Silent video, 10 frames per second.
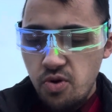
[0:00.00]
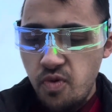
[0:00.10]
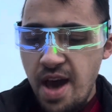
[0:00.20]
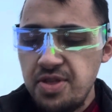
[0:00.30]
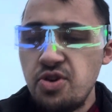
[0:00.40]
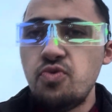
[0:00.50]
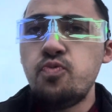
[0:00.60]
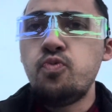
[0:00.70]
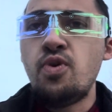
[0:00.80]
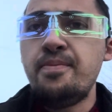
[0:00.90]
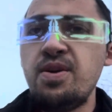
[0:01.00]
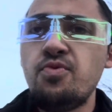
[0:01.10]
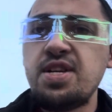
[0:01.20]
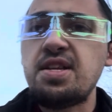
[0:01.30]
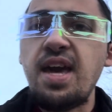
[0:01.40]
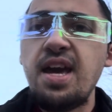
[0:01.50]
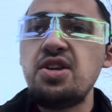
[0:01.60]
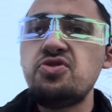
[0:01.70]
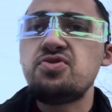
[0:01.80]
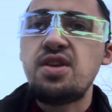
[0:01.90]
whether women want to date
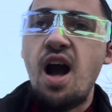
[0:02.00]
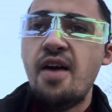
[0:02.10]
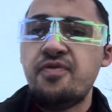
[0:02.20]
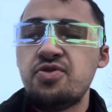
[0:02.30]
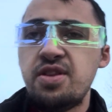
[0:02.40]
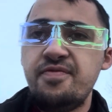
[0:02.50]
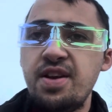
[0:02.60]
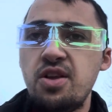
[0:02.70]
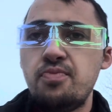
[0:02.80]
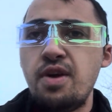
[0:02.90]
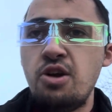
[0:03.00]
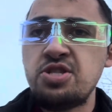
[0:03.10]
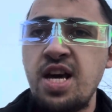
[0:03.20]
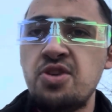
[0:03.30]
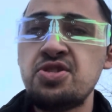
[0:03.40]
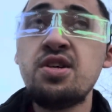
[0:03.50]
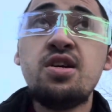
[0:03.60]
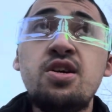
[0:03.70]
you or not for living in your parents' house,